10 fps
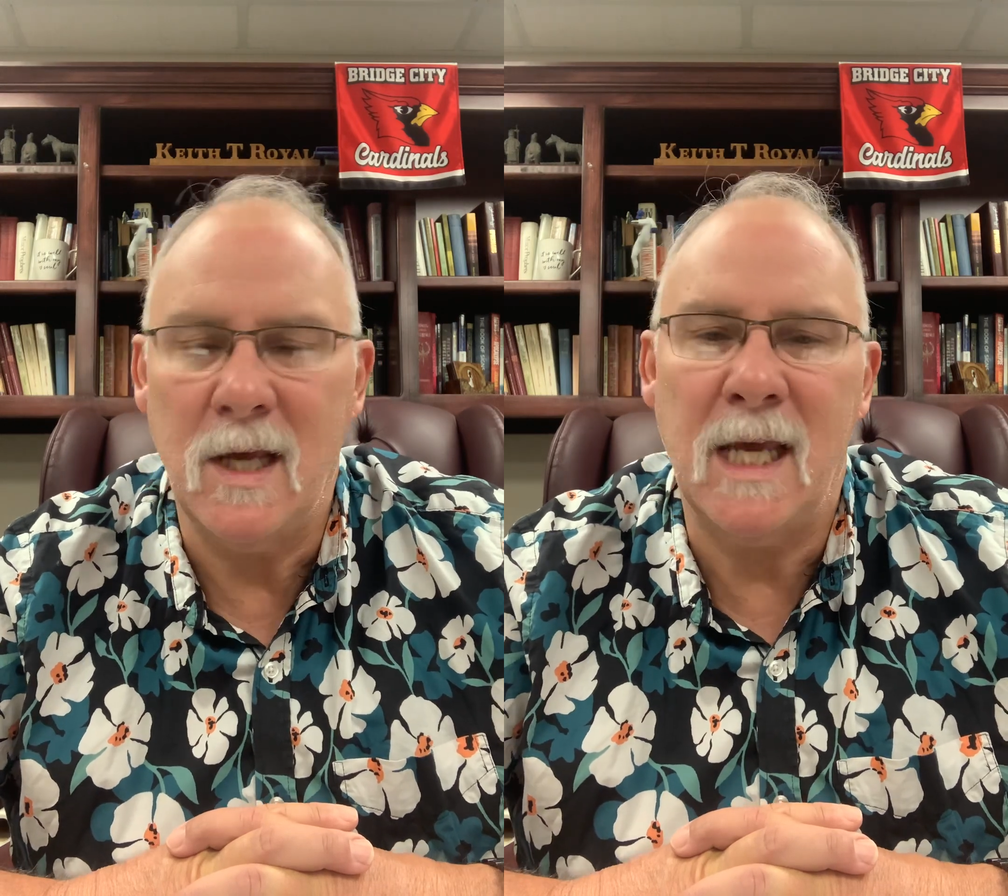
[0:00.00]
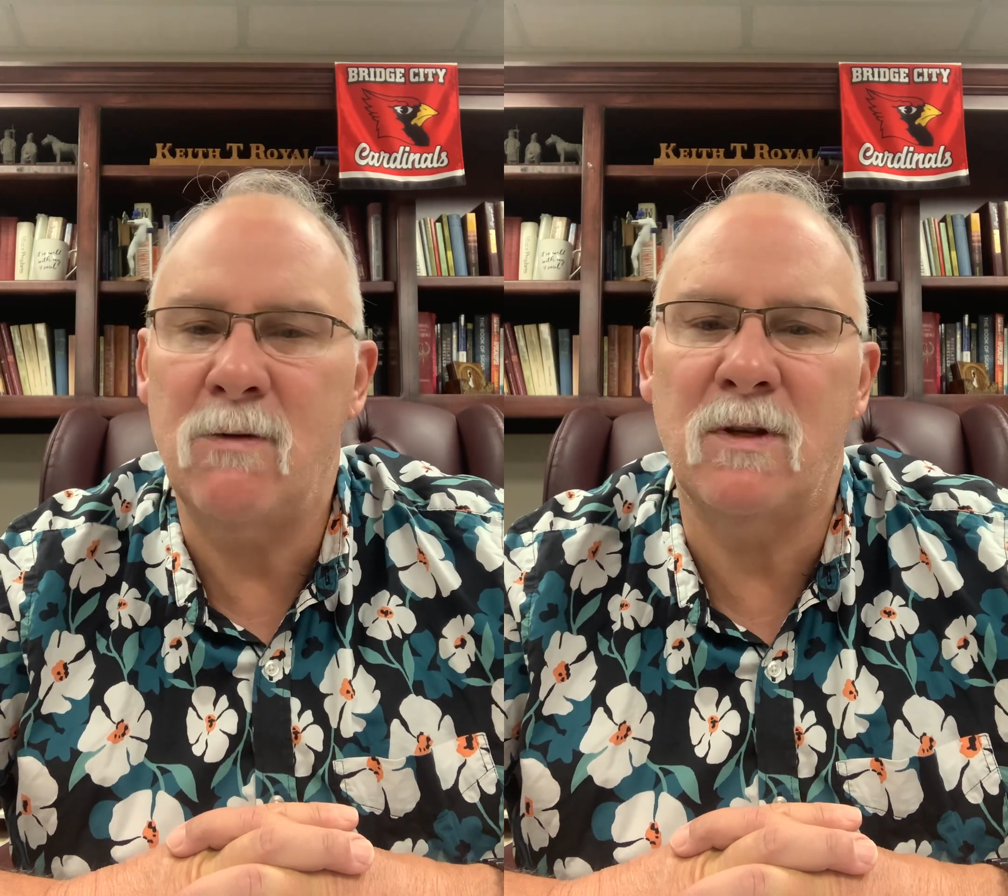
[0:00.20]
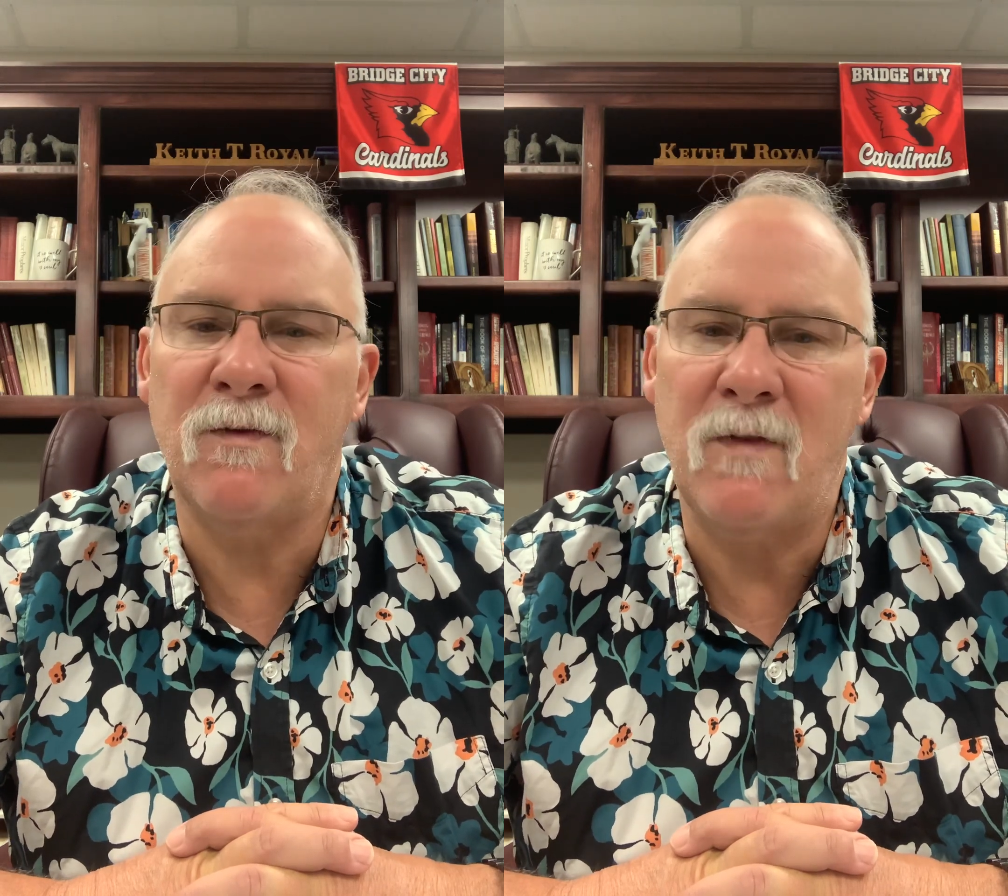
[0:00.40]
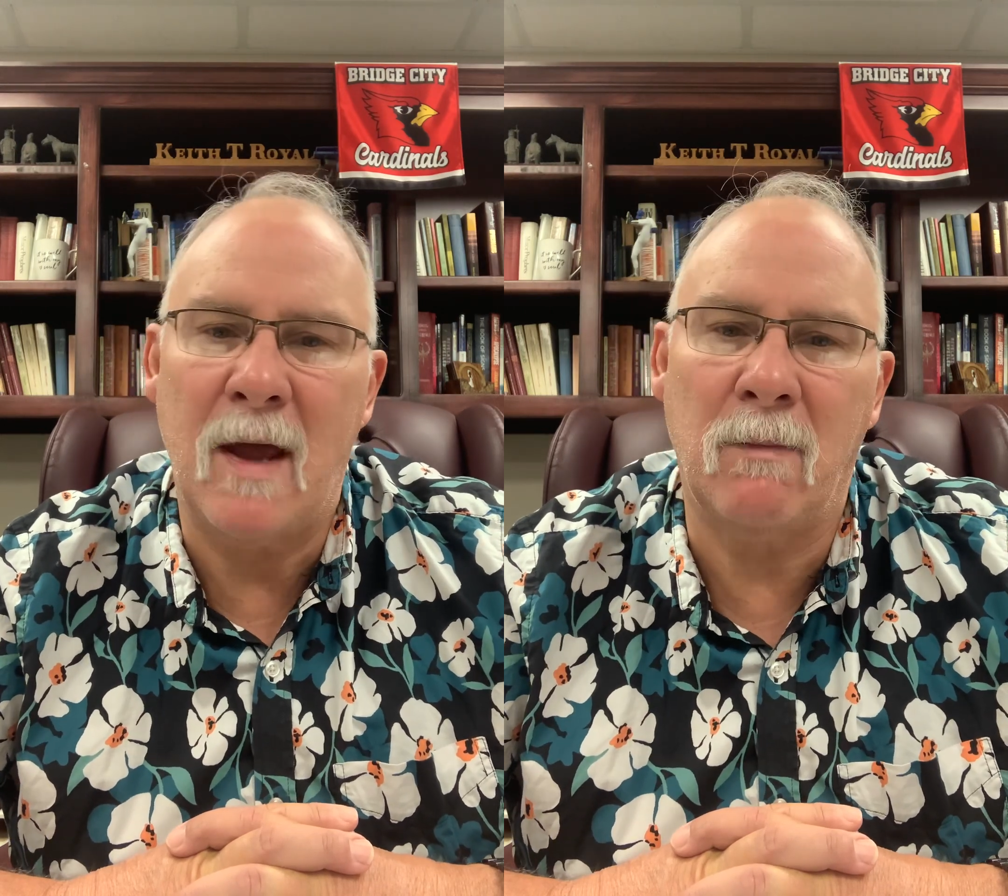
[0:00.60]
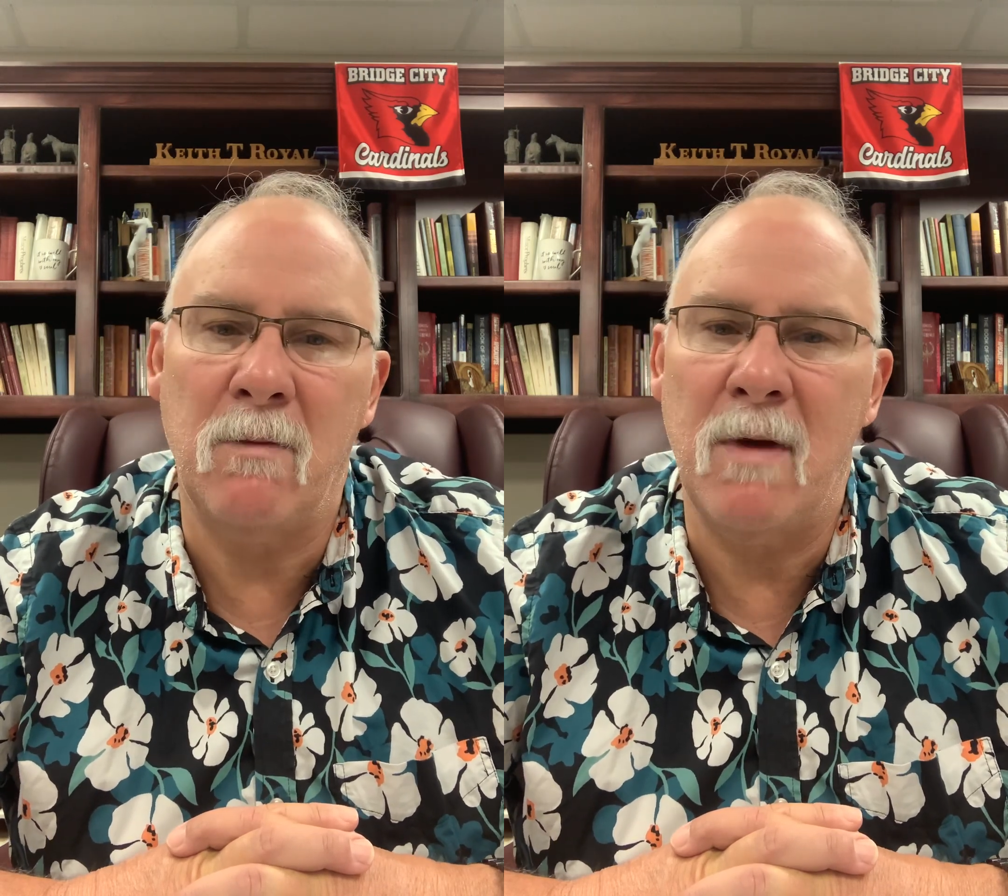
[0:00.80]
He was a
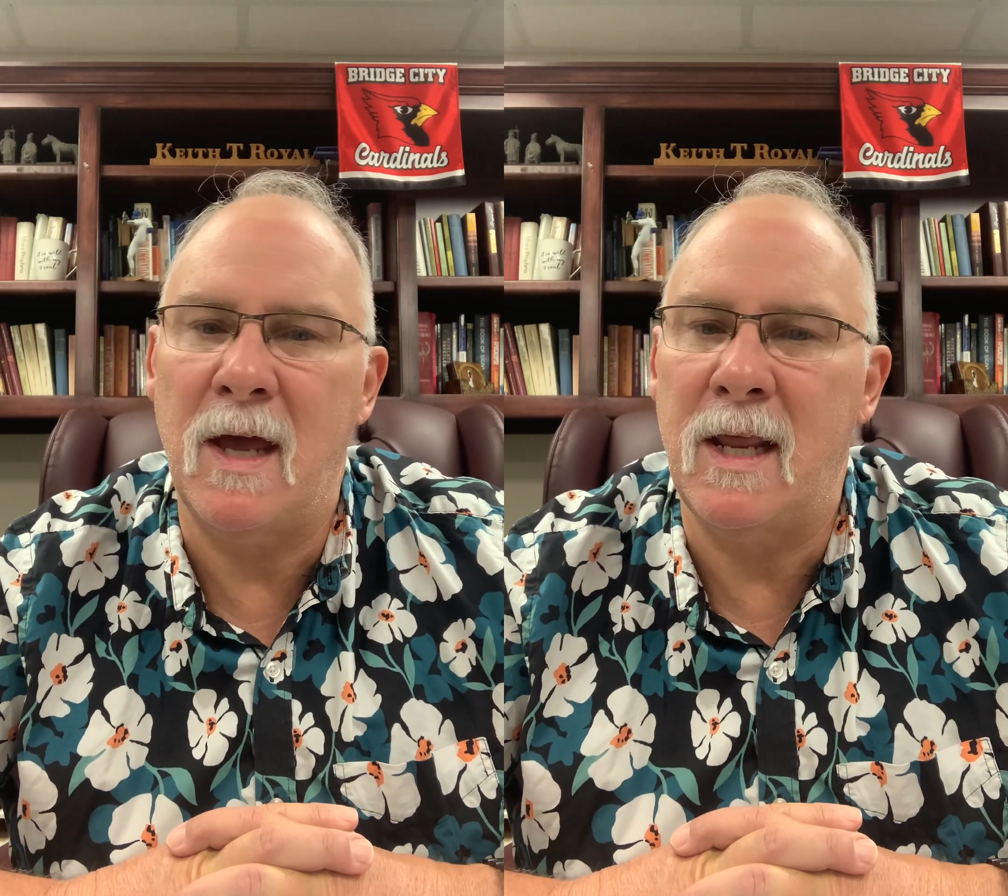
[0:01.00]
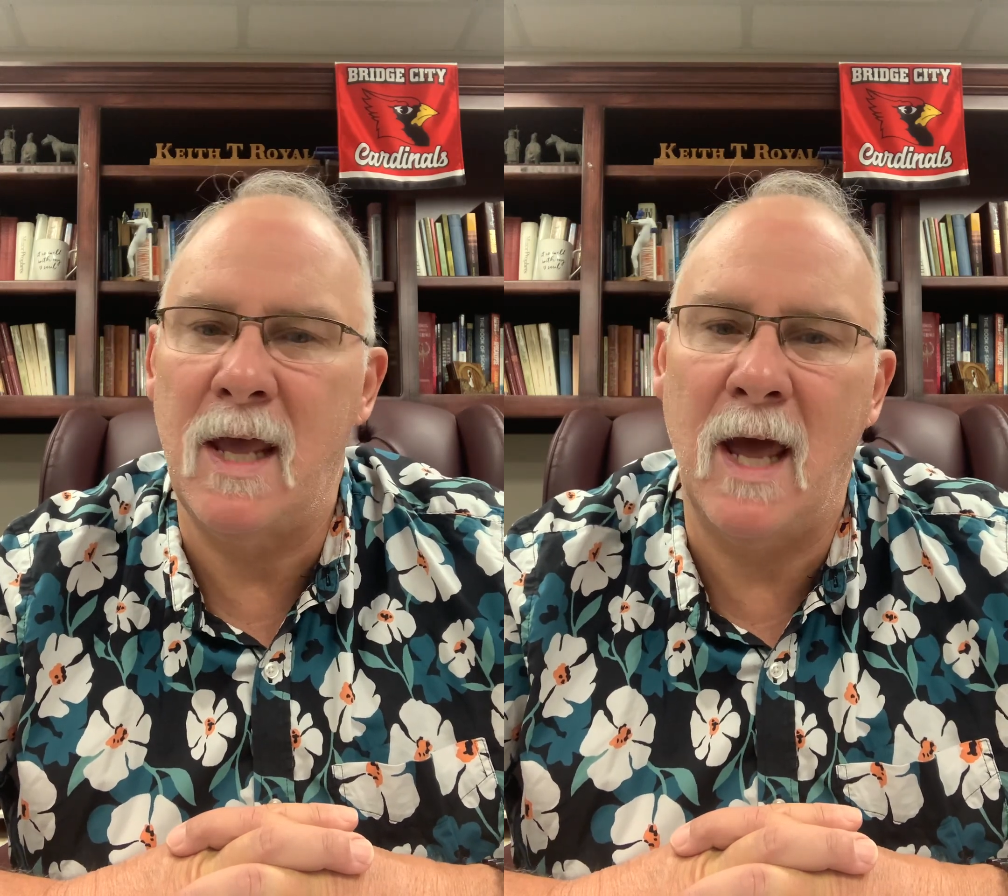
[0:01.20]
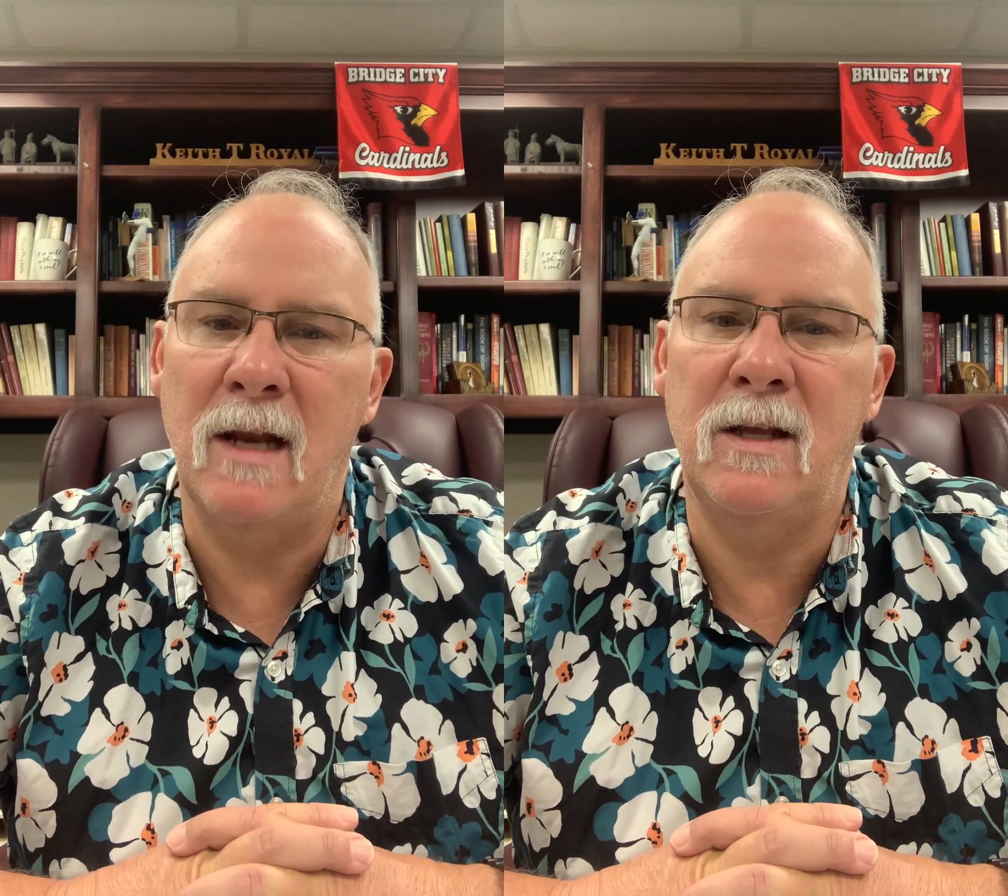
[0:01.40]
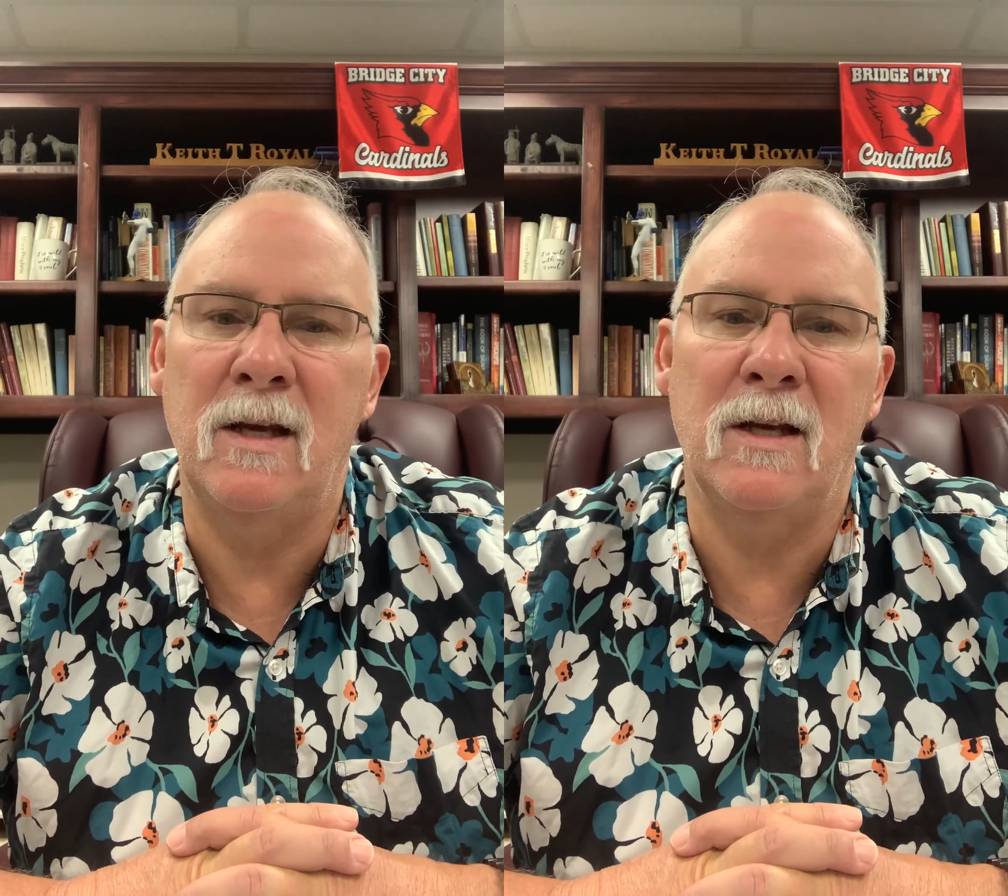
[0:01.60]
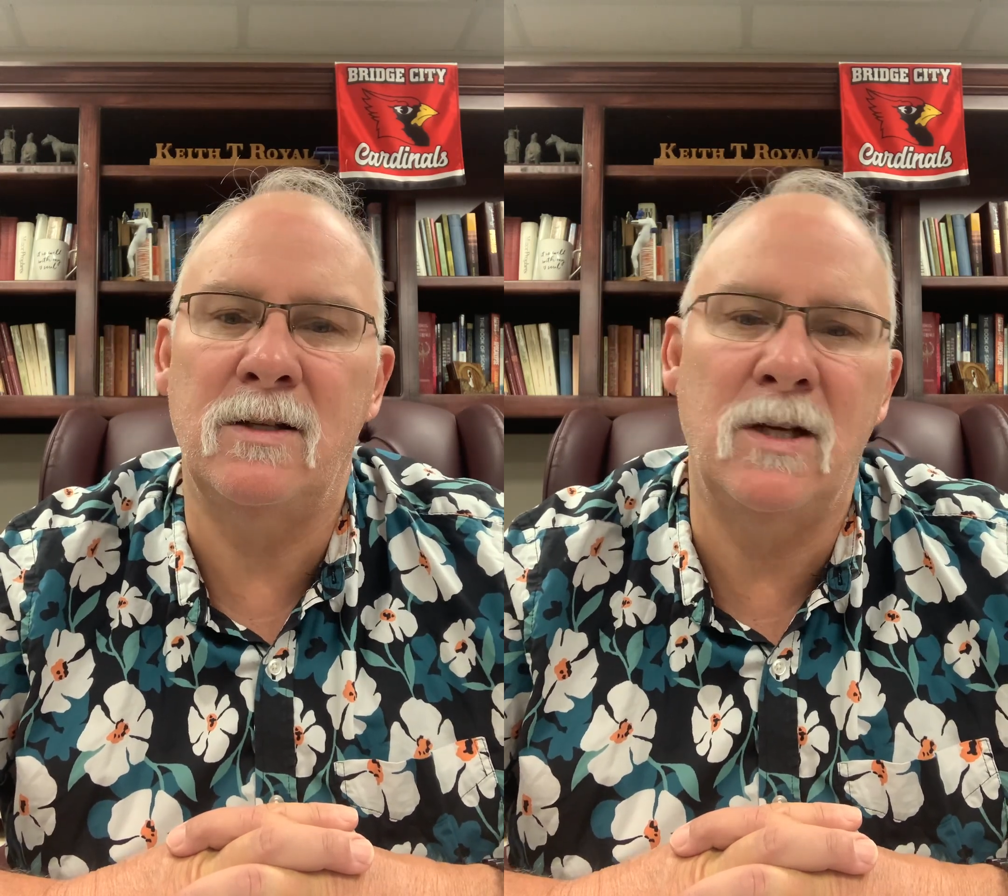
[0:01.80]
family man. He had kids.